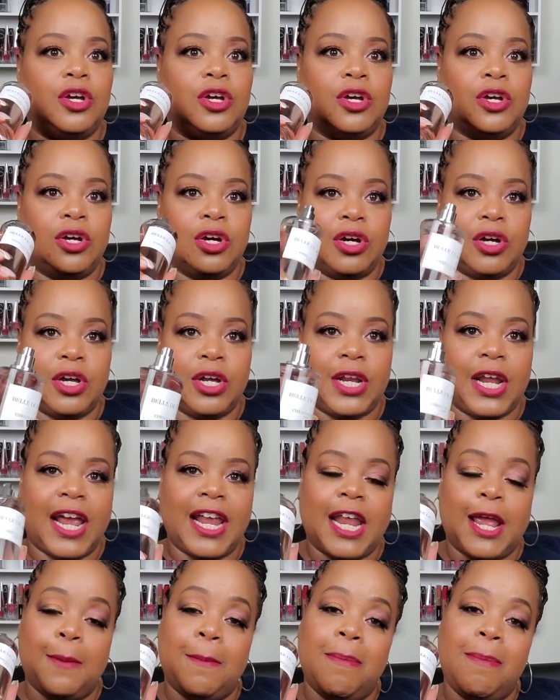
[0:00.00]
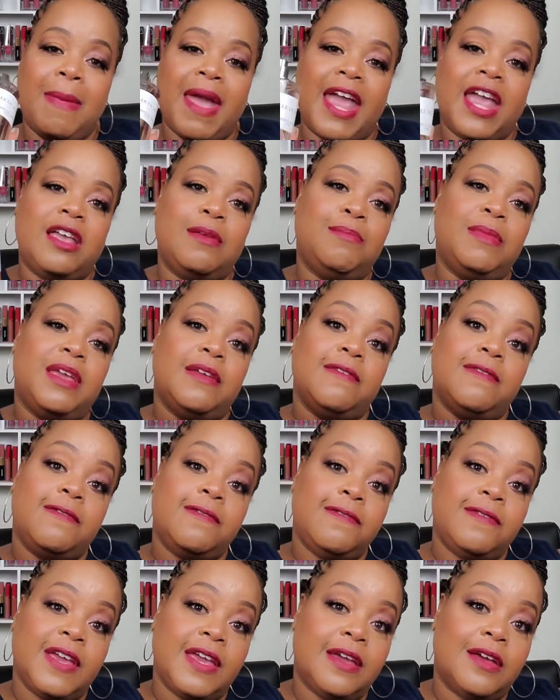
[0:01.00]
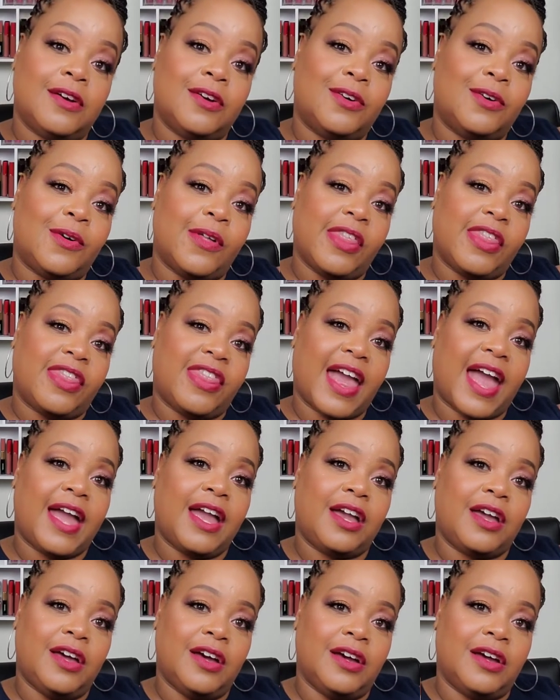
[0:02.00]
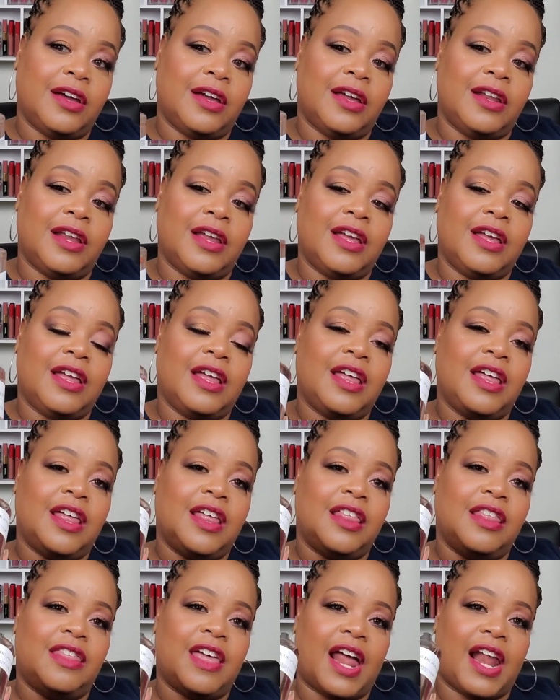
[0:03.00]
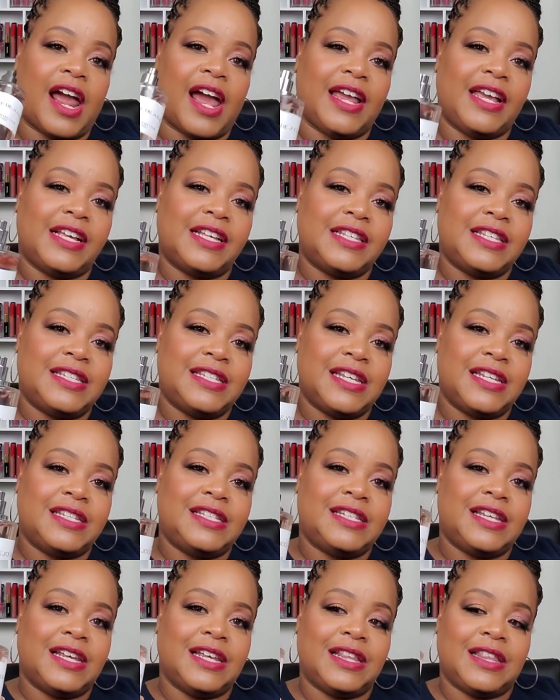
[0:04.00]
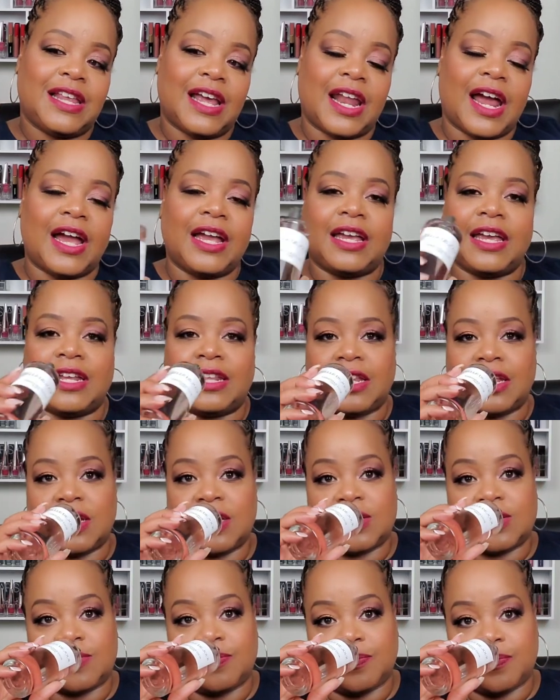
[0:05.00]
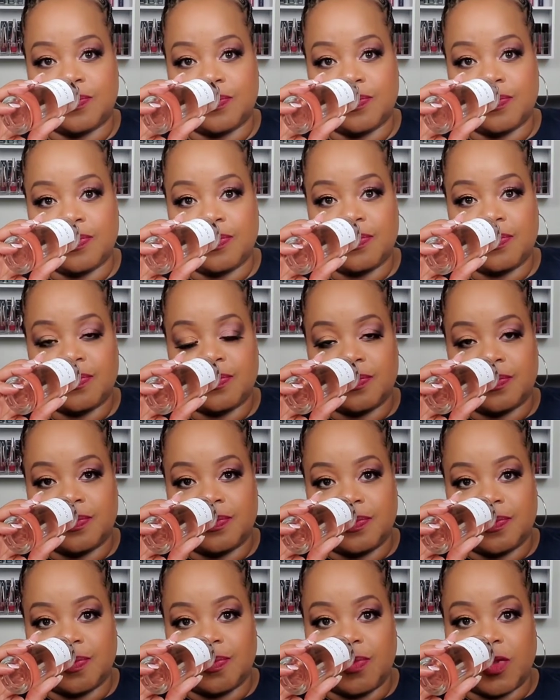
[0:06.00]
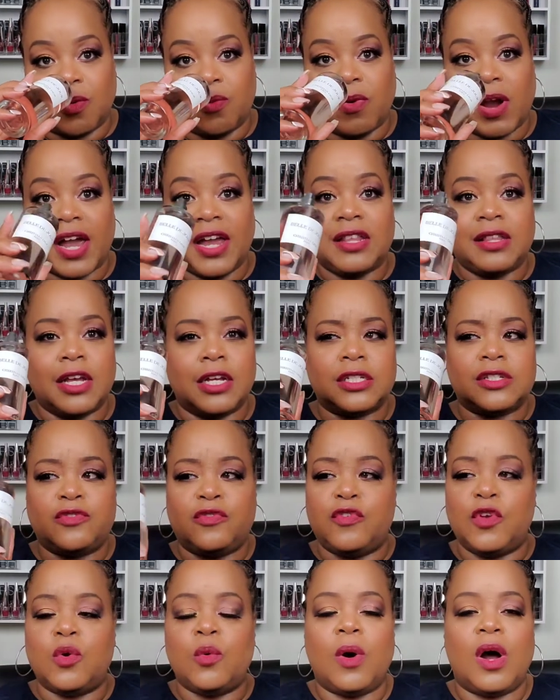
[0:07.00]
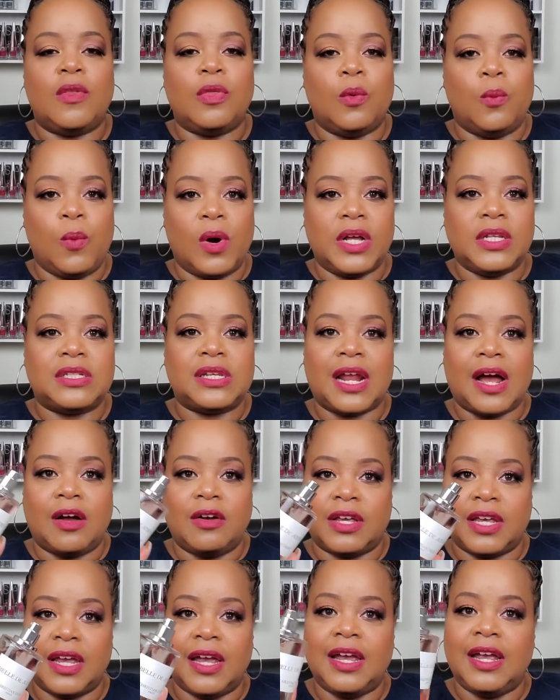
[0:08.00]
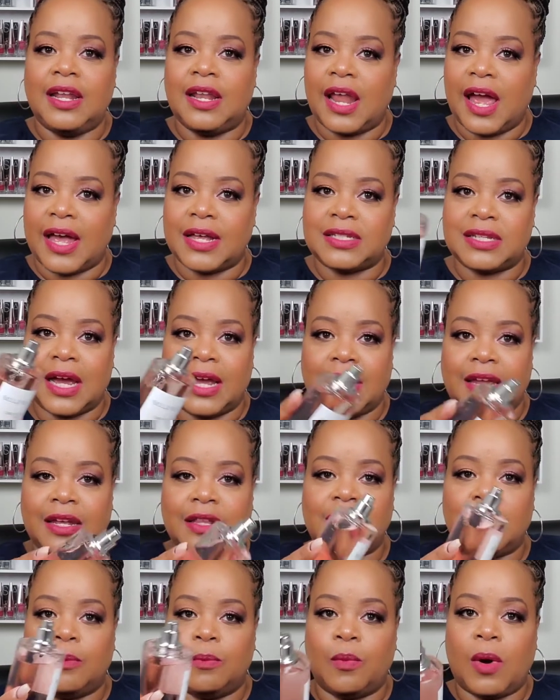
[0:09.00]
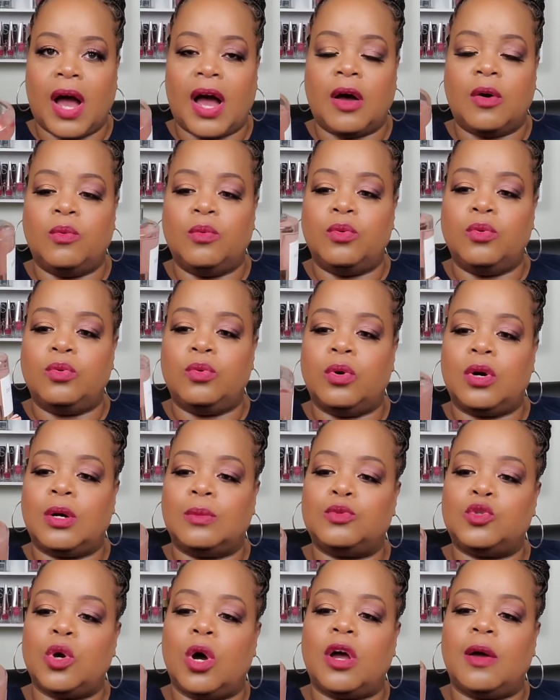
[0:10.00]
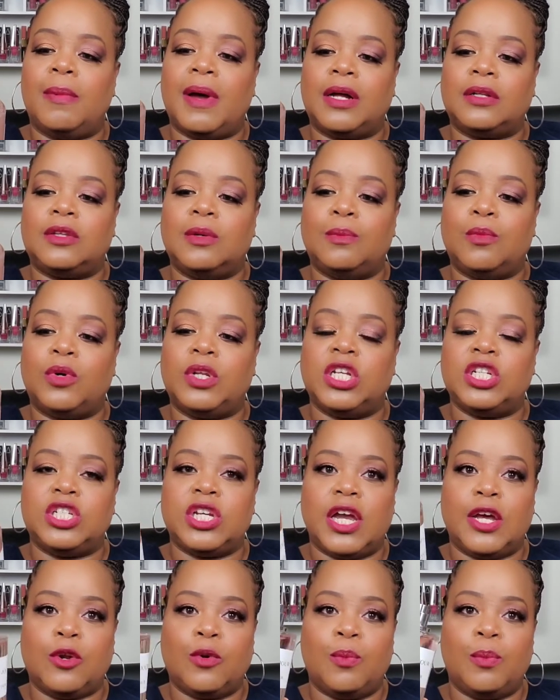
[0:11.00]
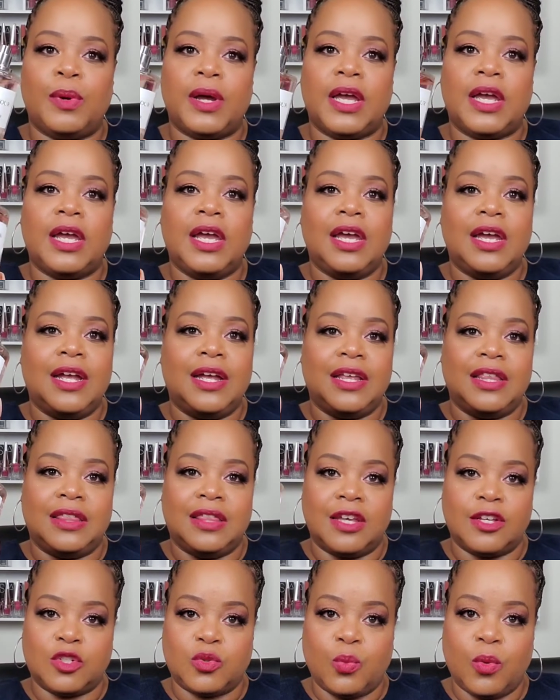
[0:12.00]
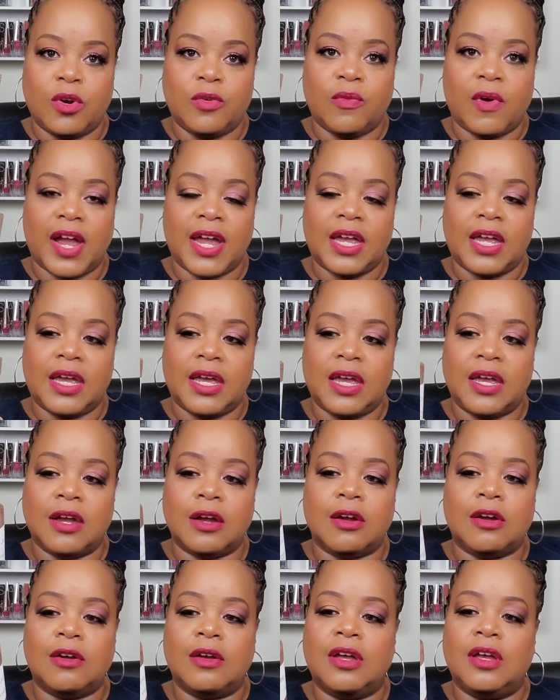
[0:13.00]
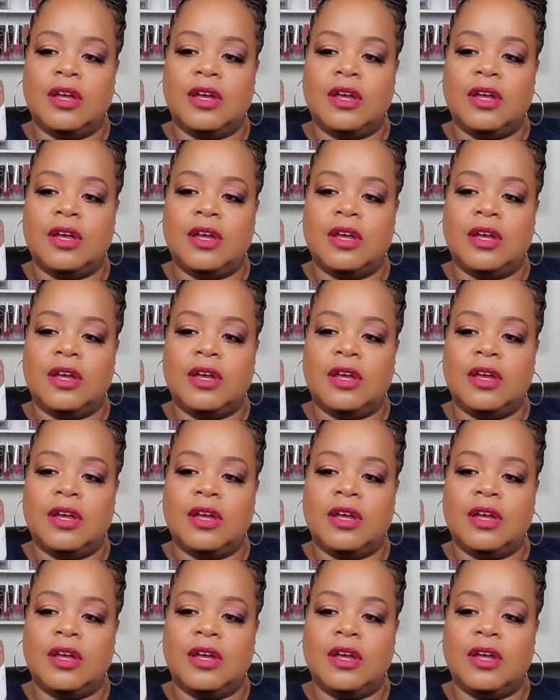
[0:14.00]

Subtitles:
good, and it made me feel that good, that I insisted that I get this. Right, there's a few other ones that I'll get, and as I get them, I will talk about them on the channel. But this one right here,